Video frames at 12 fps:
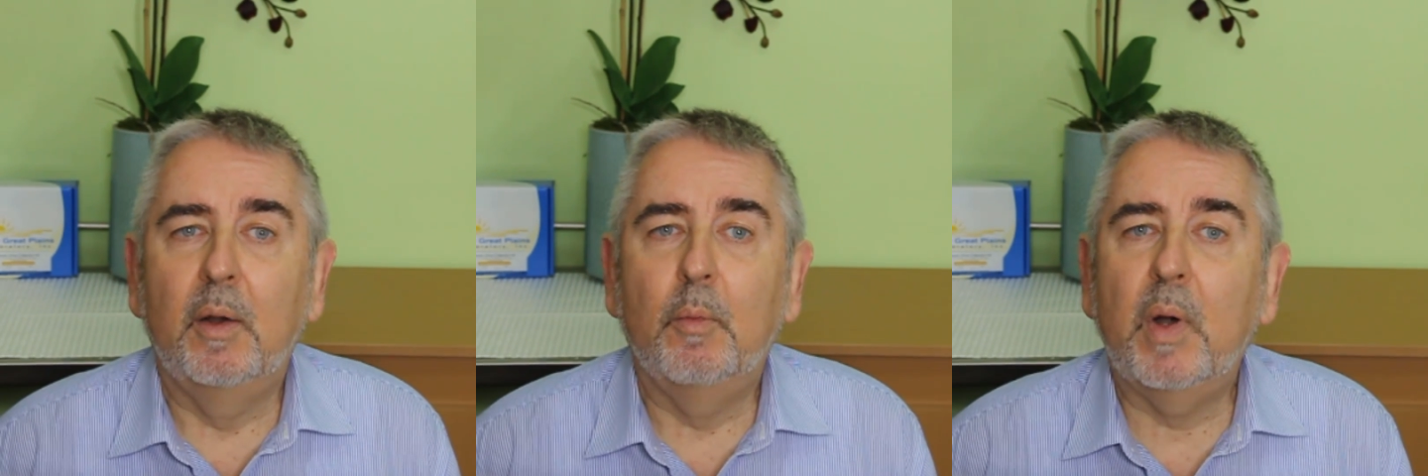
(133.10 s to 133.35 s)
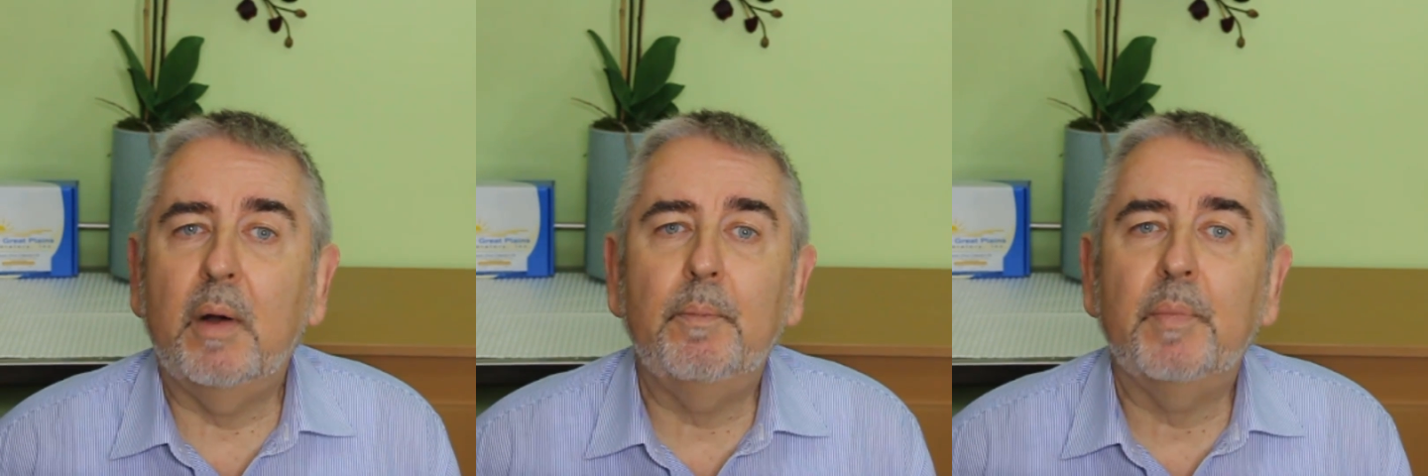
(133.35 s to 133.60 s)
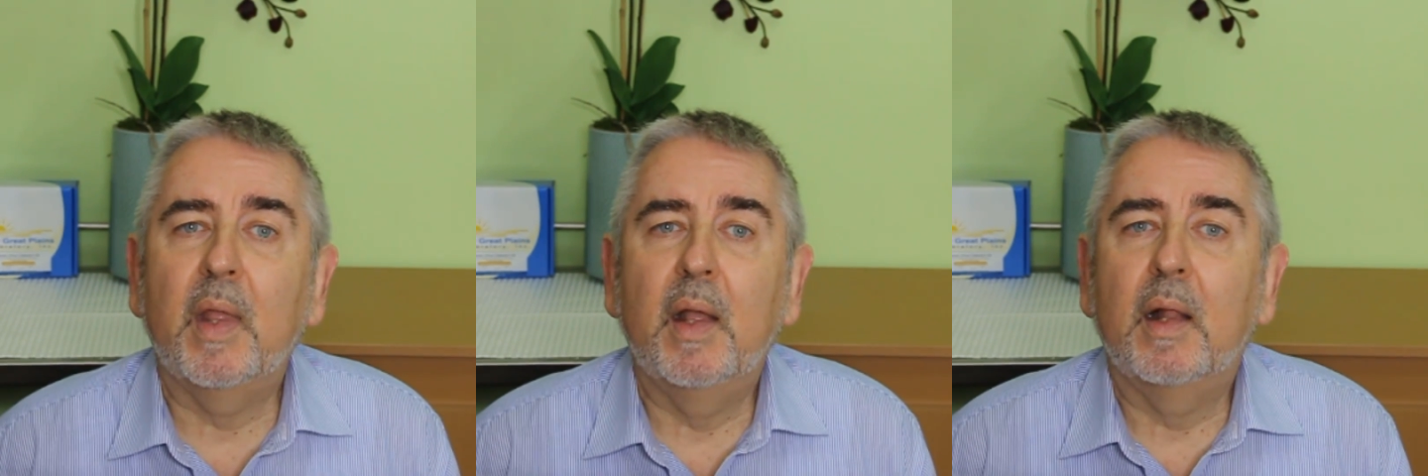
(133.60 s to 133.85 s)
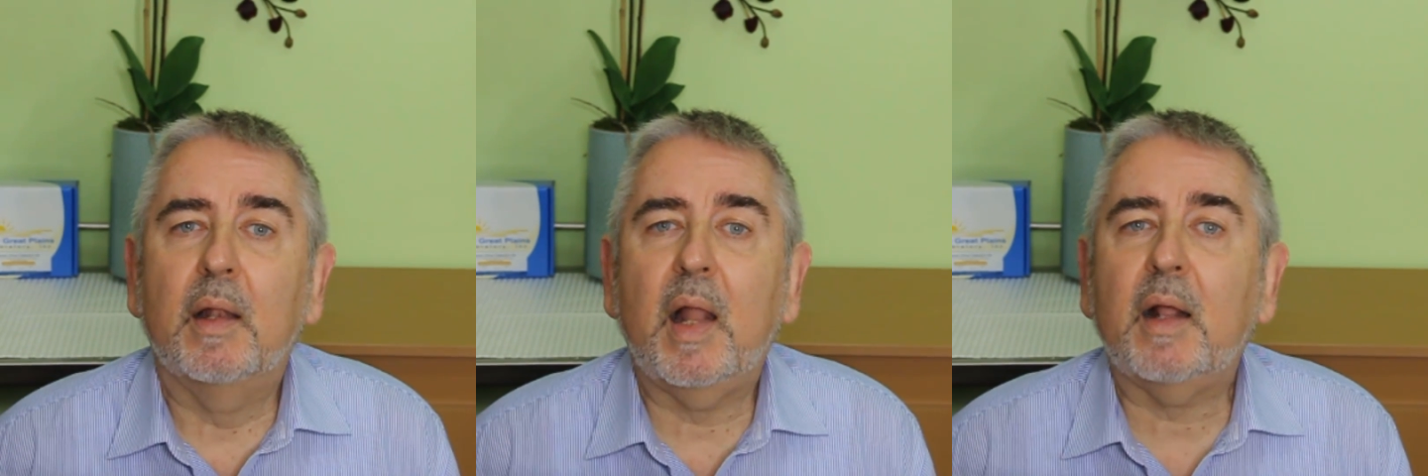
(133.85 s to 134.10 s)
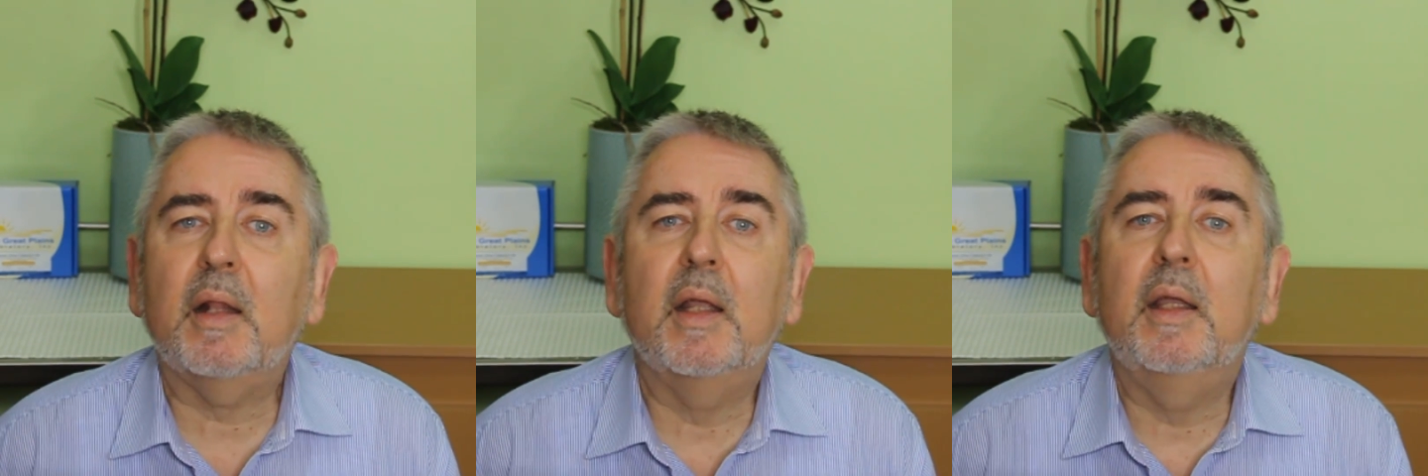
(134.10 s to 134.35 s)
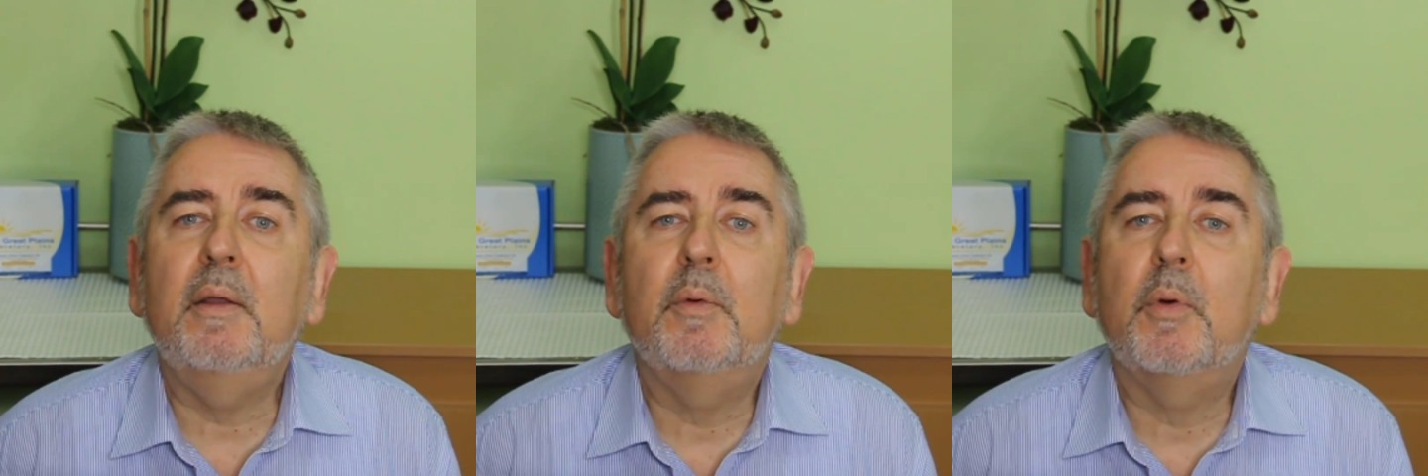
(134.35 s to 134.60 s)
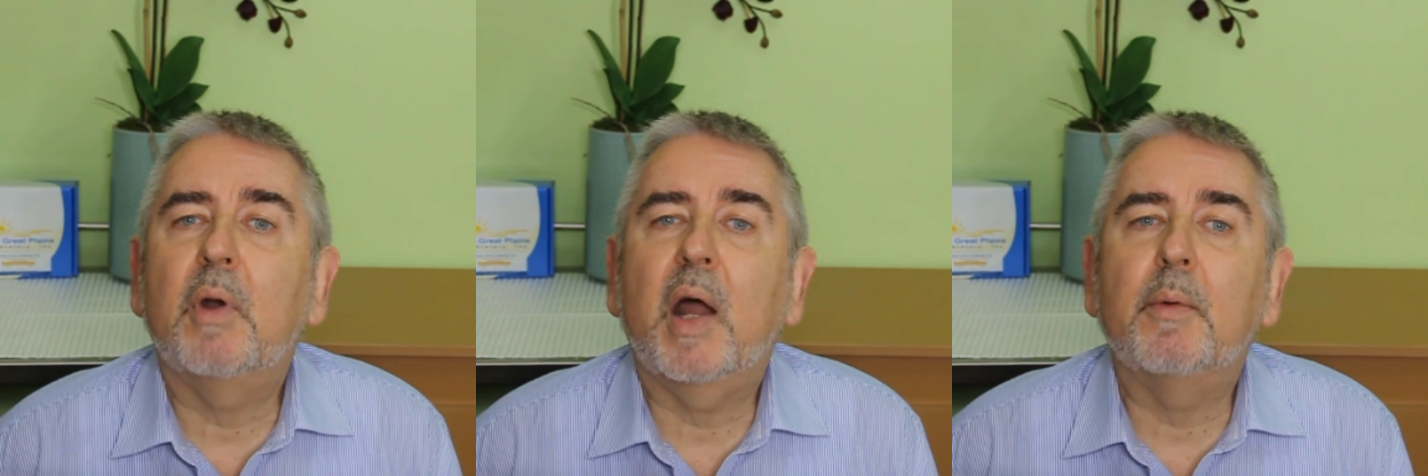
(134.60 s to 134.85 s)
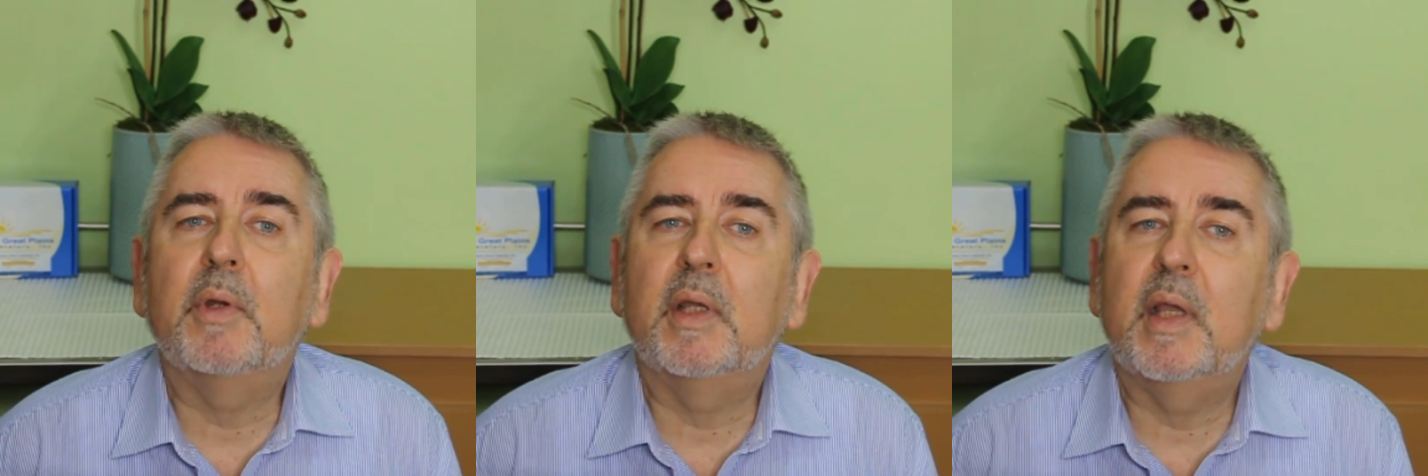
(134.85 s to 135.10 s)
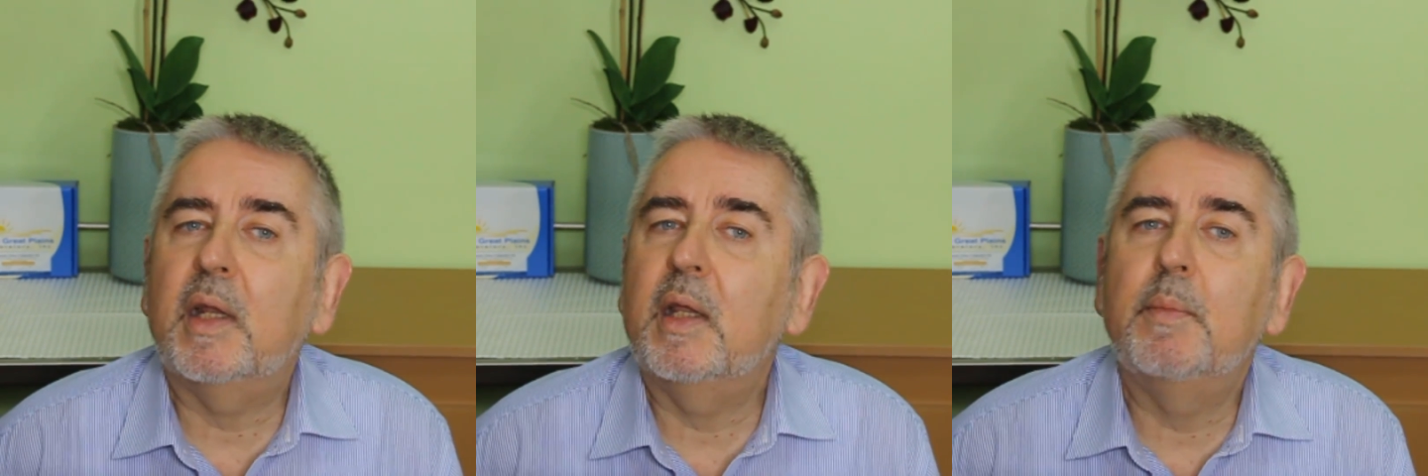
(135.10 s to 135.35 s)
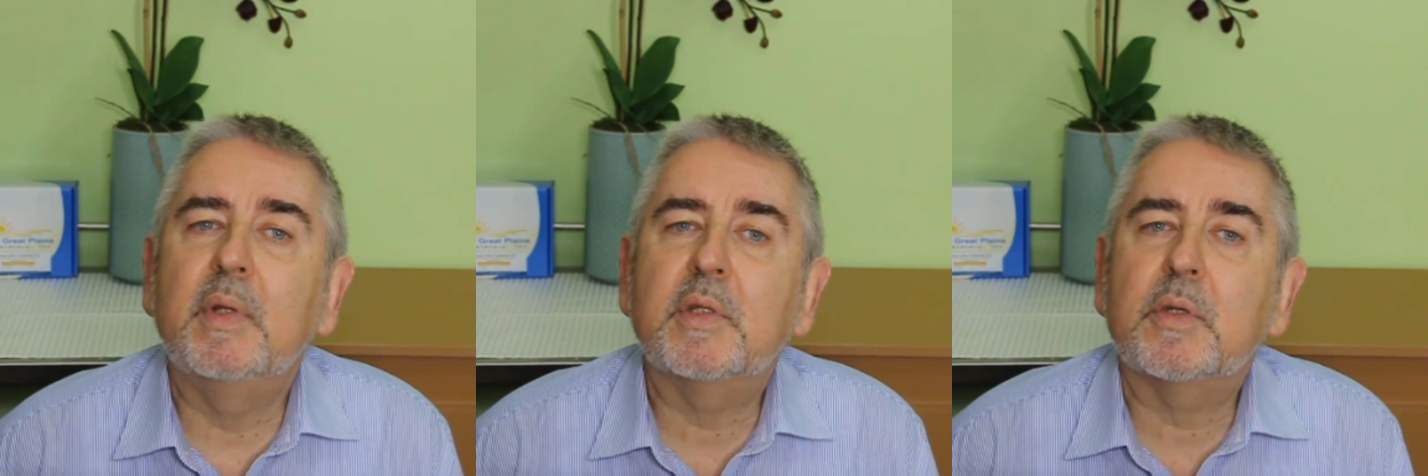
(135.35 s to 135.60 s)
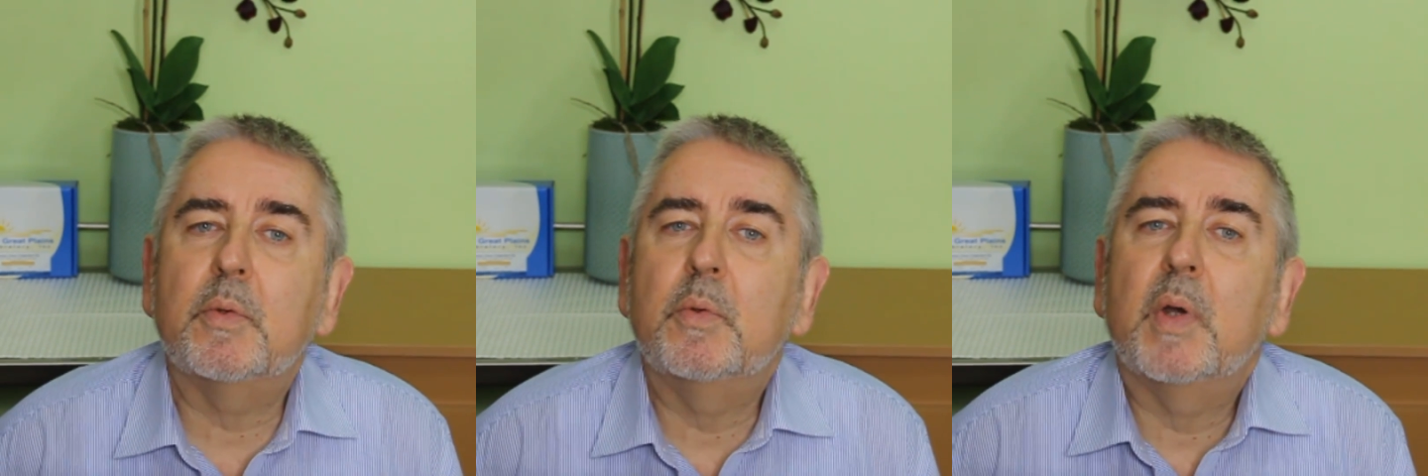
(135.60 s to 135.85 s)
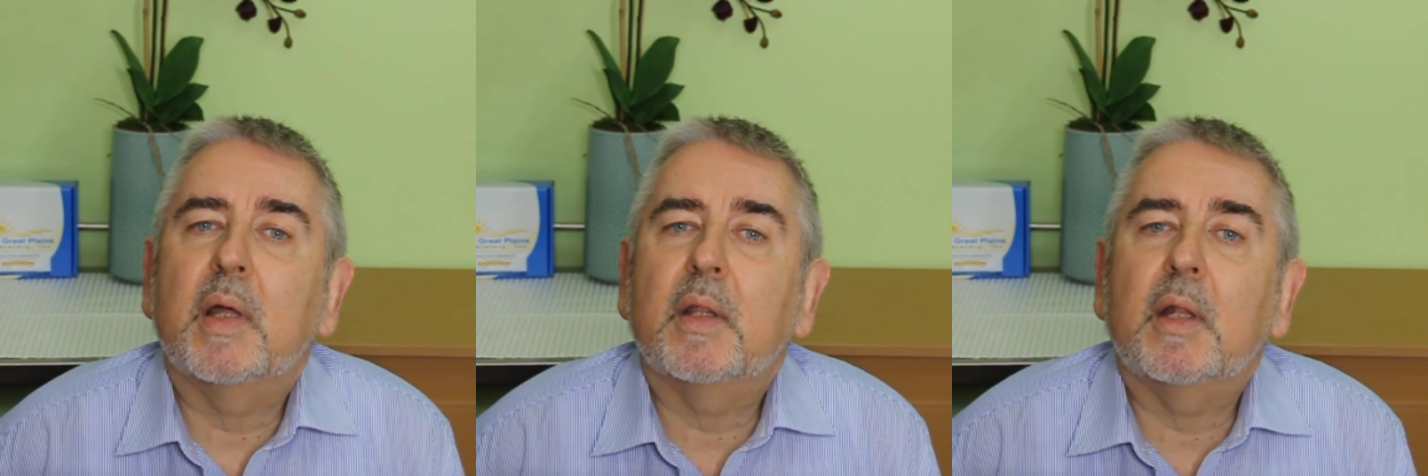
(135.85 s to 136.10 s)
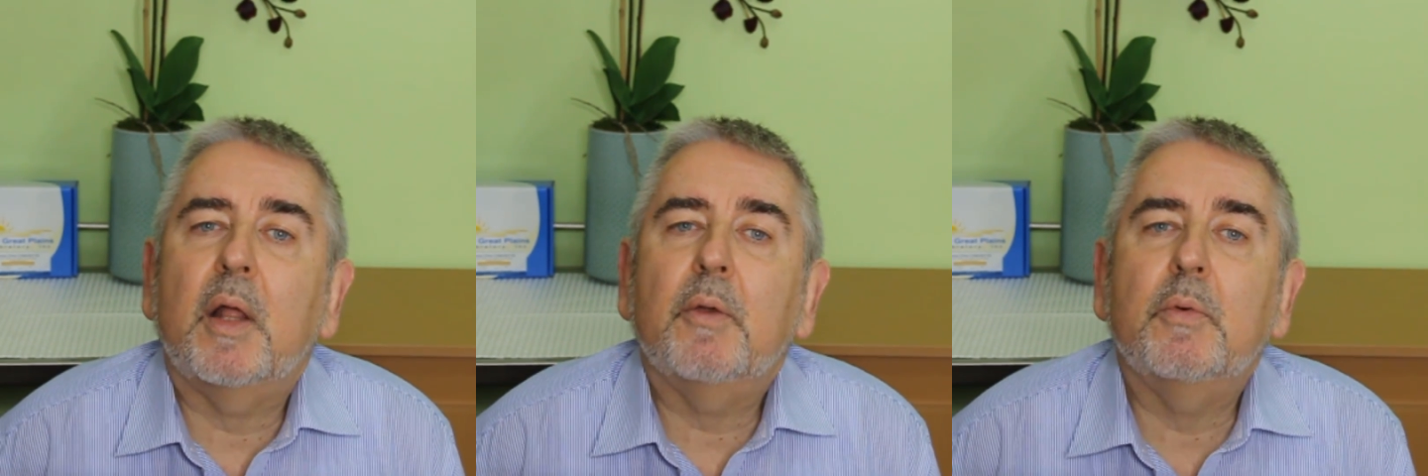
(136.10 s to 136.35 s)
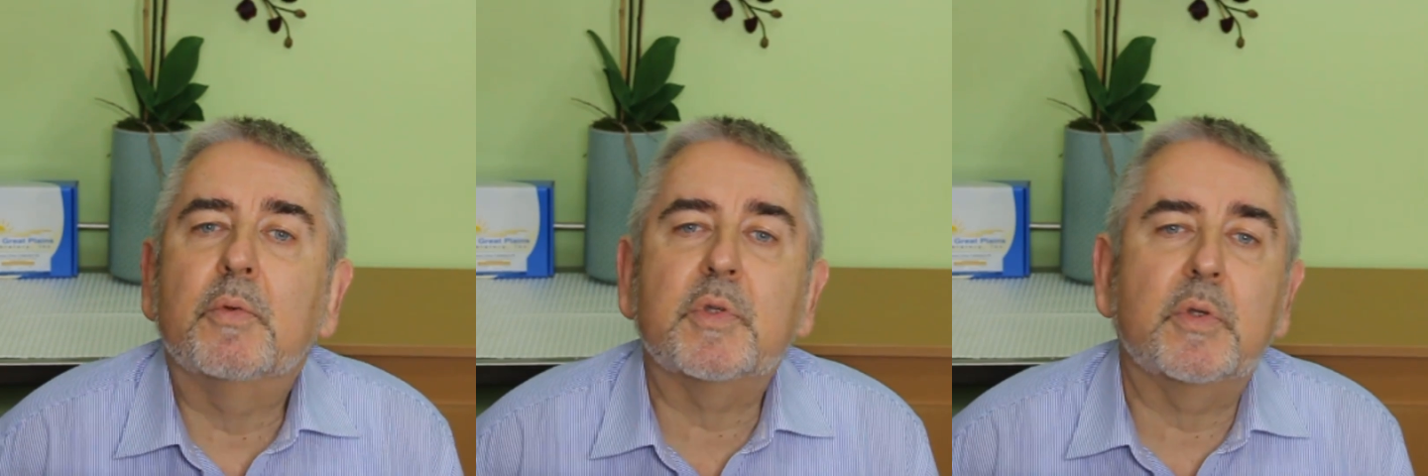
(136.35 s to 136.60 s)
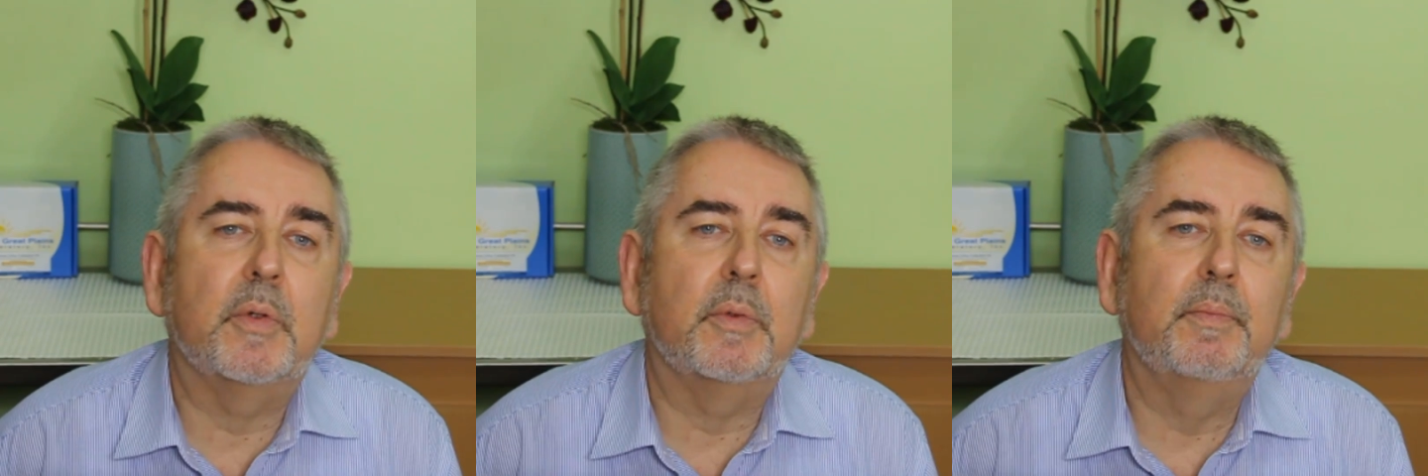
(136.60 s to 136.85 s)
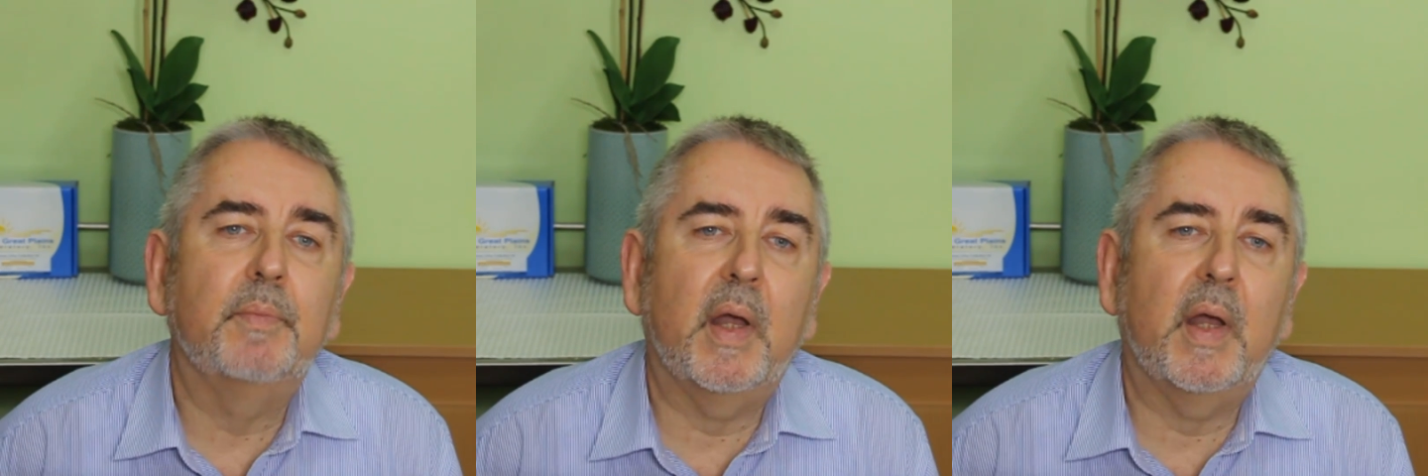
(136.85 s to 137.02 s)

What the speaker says: Well, luckily we're able to get him into the local school,